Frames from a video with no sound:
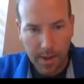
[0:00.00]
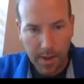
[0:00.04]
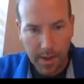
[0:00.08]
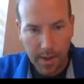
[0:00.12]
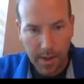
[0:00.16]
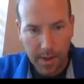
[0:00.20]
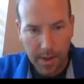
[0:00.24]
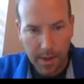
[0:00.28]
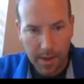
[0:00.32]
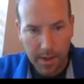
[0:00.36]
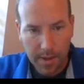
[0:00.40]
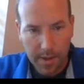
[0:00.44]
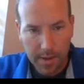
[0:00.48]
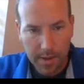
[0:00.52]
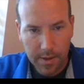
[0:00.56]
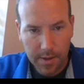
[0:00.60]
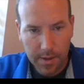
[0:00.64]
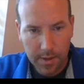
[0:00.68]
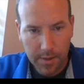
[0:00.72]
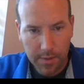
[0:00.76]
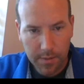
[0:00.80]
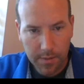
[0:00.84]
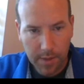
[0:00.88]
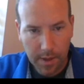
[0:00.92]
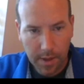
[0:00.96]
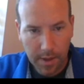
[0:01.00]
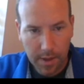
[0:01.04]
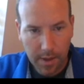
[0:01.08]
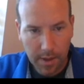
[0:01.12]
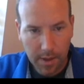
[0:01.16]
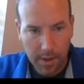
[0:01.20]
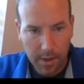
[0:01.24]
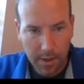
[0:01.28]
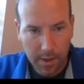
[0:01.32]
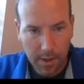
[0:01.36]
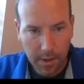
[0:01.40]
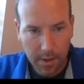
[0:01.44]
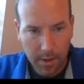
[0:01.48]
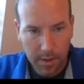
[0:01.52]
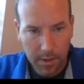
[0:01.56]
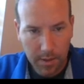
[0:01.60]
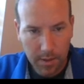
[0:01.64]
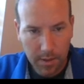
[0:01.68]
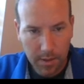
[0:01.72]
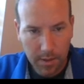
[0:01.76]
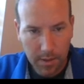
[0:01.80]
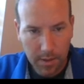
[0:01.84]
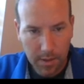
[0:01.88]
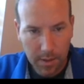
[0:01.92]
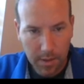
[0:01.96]
and you've got
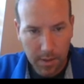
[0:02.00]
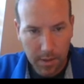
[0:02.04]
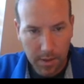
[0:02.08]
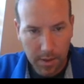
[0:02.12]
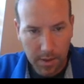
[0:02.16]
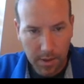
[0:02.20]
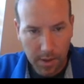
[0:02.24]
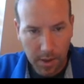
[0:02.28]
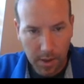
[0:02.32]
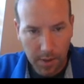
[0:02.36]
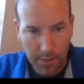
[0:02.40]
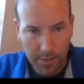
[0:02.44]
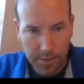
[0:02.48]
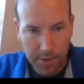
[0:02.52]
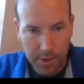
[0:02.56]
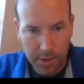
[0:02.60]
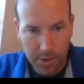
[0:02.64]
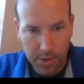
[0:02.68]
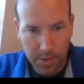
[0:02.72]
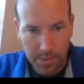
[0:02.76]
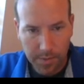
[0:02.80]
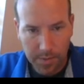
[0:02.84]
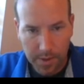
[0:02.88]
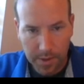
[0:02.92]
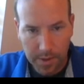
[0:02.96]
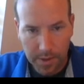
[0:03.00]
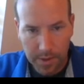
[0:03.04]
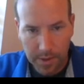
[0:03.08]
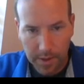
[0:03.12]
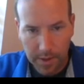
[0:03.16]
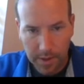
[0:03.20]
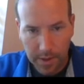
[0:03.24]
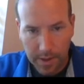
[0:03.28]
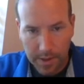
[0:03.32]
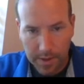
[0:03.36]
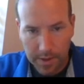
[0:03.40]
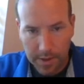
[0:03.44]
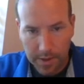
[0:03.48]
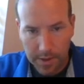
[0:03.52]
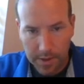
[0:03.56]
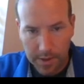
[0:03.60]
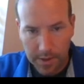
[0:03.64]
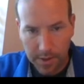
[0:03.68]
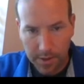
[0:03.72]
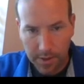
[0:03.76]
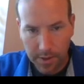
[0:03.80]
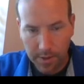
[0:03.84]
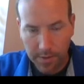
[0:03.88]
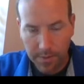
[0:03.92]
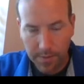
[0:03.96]
the curvature being less than
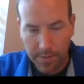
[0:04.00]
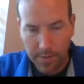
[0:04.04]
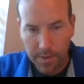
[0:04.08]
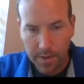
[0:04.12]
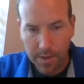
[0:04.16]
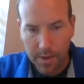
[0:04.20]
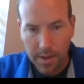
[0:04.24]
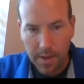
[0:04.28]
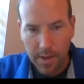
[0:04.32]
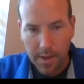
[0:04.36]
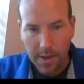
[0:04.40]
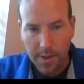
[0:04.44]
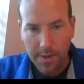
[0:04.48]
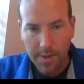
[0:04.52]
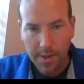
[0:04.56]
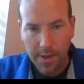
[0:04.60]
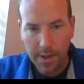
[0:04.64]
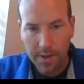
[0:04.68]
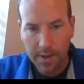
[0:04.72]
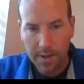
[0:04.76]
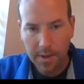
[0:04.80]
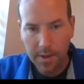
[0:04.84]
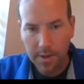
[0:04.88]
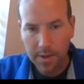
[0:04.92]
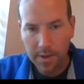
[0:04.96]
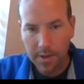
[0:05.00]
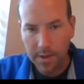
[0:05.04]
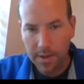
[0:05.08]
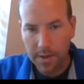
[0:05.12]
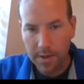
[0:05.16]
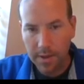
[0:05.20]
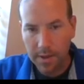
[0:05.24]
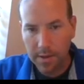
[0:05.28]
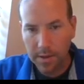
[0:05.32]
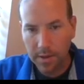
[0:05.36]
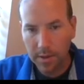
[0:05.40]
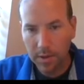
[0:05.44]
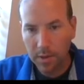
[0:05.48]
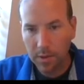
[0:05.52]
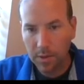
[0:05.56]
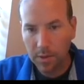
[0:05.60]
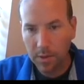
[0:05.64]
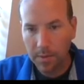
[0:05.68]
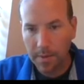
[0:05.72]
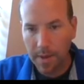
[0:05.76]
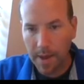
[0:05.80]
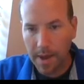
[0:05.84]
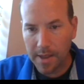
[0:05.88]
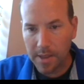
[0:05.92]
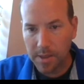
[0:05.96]
0, then it's a local
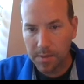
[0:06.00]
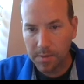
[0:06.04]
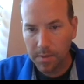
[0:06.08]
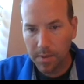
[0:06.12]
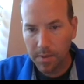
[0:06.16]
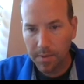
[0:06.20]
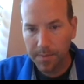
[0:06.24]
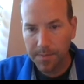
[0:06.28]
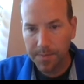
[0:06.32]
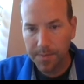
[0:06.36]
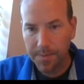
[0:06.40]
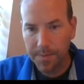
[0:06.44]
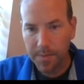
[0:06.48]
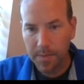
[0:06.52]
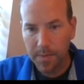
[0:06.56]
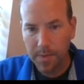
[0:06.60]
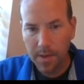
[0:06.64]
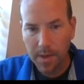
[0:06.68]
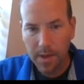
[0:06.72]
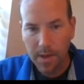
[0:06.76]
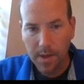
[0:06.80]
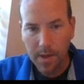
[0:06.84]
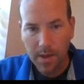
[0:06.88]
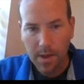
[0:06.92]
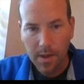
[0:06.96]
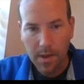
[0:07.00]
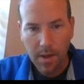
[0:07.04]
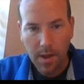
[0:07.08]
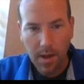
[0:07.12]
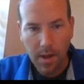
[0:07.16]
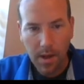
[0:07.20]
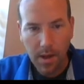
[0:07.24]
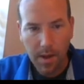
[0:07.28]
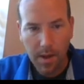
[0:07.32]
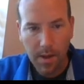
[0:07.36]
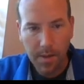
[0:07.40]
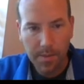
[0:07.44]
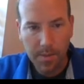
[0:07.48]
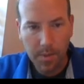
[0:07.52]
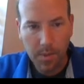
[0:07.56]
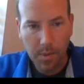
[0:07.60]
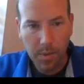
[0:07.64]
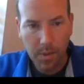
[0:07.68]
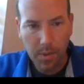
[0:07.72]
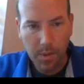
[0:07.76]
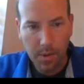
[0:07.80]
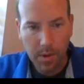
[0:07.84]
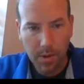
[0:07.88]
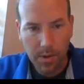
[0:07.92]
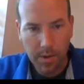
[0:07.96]
maximum.
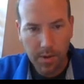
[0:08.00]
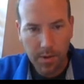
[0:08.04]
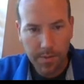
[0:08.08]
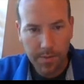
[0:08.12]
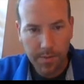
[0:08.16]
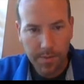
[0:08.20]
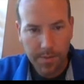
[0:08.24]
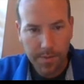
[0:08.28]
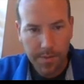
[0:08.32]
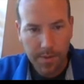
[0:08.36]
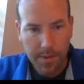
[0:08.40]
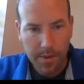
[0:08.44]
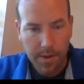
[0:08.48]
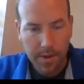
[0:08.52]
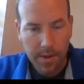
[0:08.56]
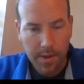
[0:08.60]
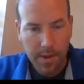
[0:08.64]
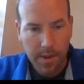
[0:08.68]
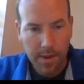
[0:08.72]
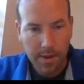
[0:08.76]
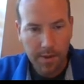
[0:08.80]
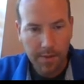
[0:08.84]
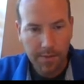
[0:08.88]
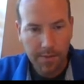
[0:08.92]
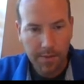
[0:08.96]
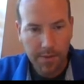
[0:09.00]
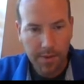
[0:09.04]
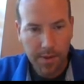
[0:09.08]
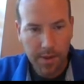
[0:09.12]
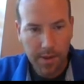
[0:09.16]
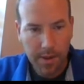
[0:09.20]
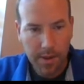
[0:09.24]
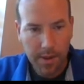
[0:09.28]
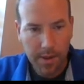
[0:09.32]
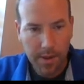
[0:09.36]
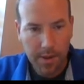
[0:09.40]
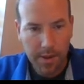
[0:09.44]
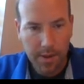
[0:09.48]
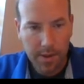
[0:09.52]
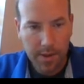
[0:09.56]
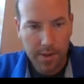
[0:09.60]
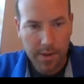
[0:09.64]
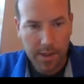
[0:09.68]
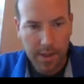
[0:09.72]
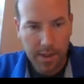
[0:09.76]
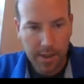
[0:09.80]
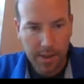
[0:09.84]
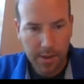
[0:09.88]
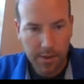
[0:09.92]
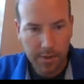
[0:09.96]
Or if the
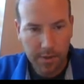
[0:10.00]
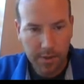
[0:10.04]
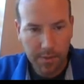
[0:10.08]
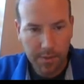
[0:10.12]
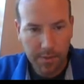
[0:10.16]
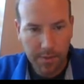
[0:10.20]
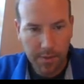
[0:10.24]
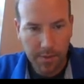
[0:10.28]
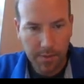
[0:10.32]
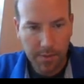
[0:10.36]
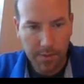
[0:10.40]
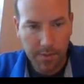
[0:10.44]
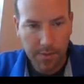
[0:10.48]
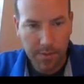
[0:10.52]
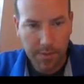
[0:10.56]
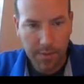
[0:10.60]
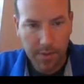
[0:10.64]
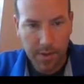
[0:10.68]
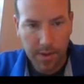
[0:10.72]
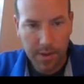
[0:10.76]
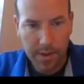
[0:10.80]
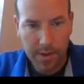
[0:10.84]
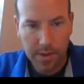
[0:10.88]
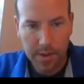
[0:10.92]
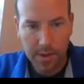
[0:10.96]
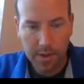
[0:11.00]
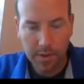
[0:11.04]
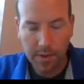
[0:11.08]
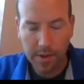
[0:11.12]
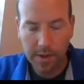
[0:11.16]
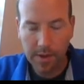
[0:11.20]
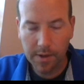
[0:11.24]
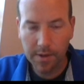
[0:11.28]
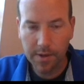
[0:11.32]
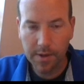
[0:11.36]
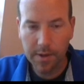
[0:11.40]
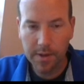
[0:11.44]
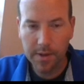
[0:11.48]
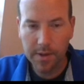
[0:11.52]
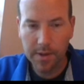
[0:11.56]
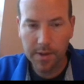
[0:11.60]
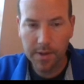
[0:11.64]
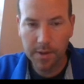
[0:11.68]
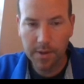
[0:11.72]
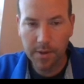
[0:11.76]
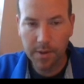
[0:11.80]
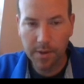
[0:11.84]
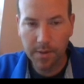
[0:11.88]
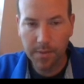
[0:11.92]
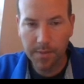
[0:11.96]
second derivative is greater than
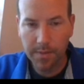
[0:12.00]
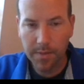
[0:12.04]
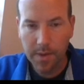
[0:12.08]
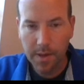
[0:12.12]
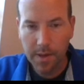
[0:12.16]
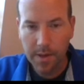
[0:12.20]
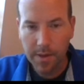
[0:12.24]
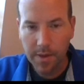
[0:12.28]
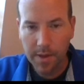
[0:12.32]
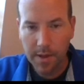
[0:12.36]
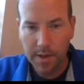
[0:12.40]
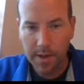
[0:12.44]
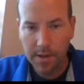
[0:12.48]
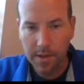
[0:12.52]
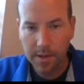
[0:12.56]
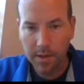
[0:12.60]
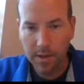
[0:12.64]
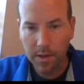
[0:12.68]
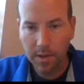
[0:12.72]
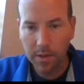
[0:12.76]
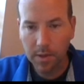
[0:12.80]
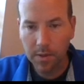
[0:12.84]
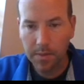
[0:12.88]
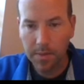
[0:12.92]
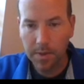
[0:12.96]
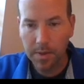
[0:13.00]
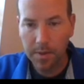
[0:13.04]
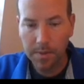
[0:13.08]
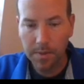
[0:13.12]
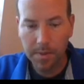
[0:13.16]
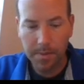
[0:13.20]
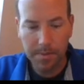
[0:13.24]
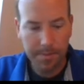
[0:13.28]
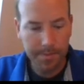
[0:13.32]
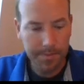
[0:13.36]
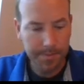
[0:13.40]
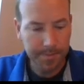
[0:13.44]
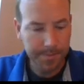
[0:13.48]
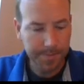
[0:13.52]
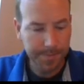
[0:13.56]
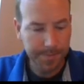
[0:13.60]
0, then it's a local minimum.